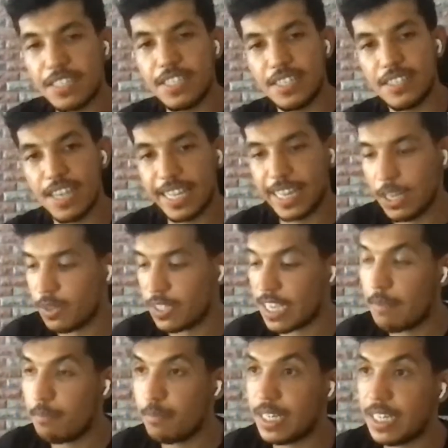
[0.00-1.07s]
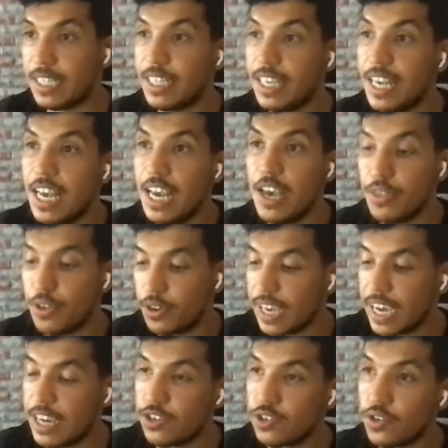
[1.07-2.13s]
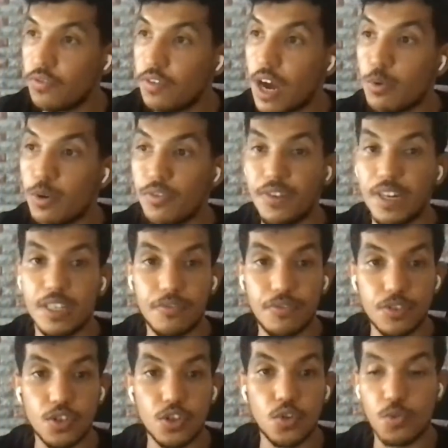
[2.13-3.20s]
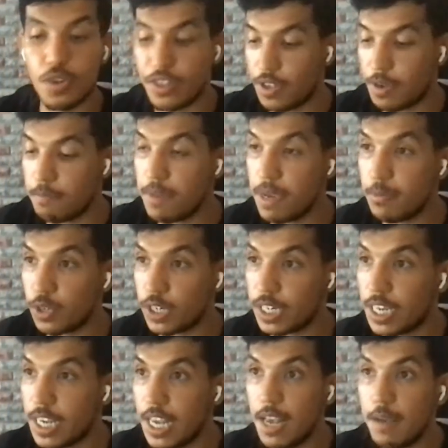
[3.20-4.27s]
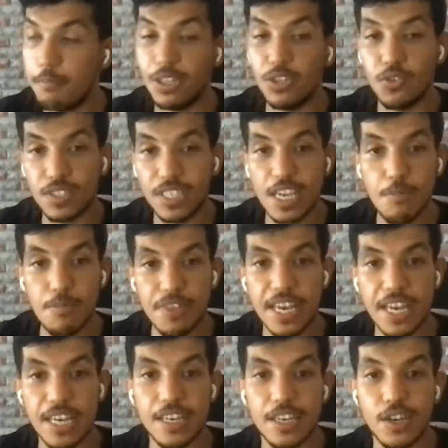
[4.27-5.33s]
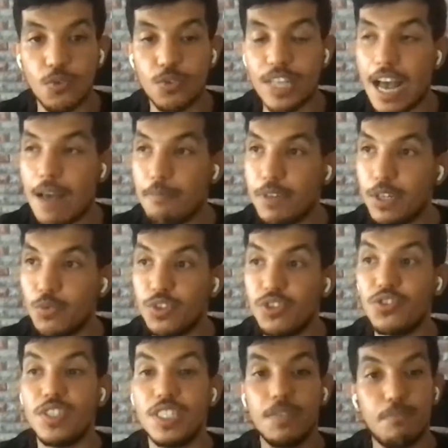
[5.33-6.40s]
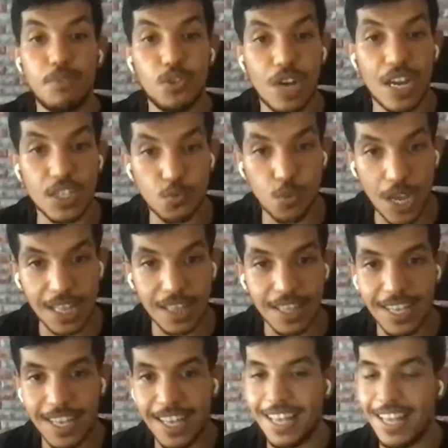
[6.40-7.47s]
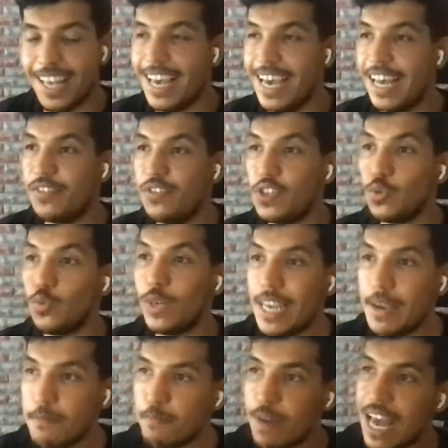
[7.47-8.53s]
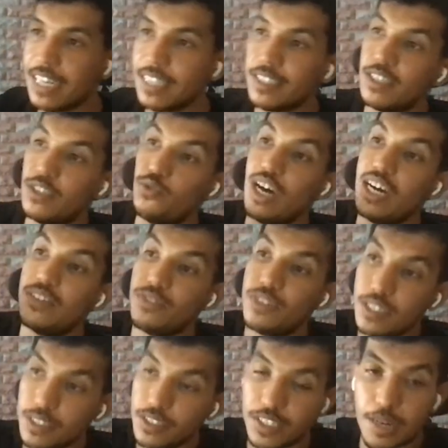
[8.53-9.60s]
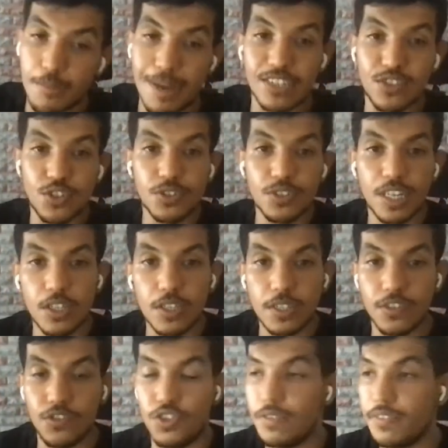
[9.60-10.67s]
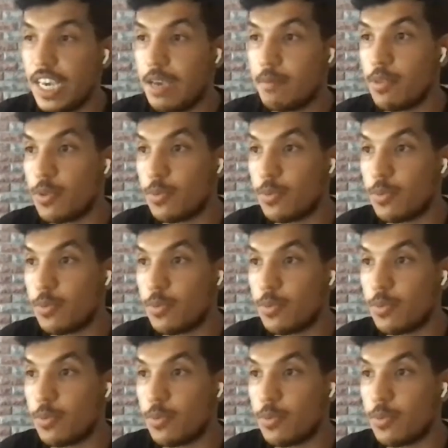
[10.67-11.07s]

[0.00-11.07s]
exactly what happened in the case of our friend Fero with the memory. But the same thing would happen with the CPU as well. And this will impact the some internal JVM